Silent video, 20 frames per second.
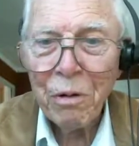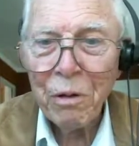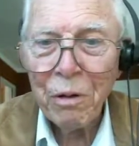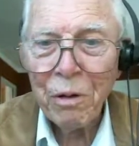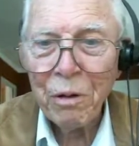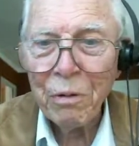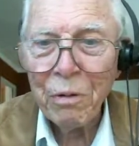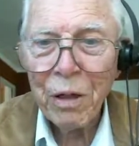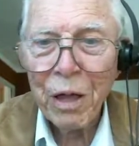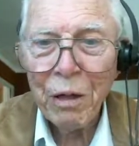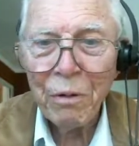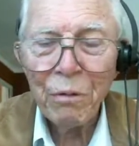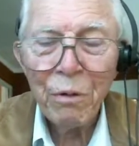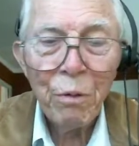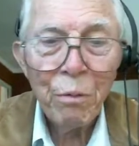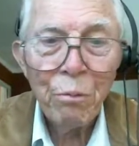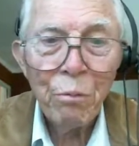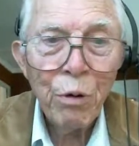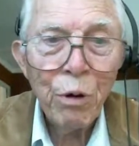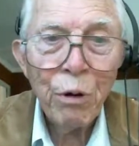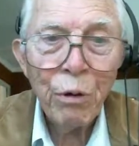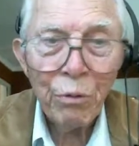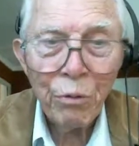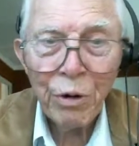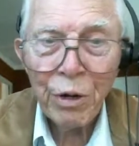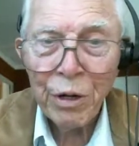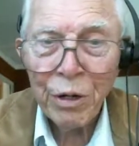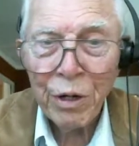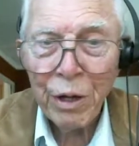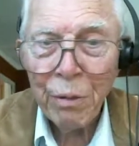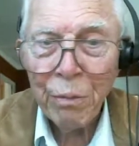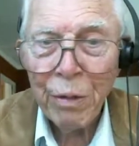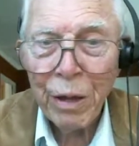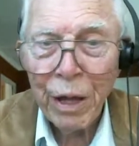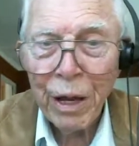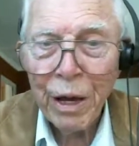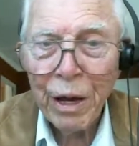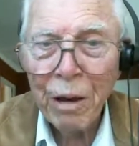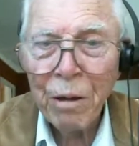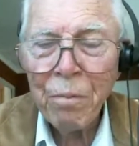uh, have a book written
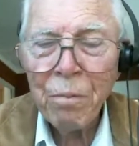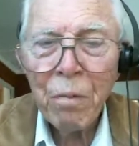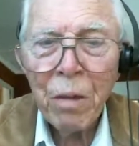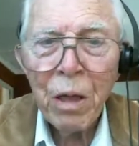about it,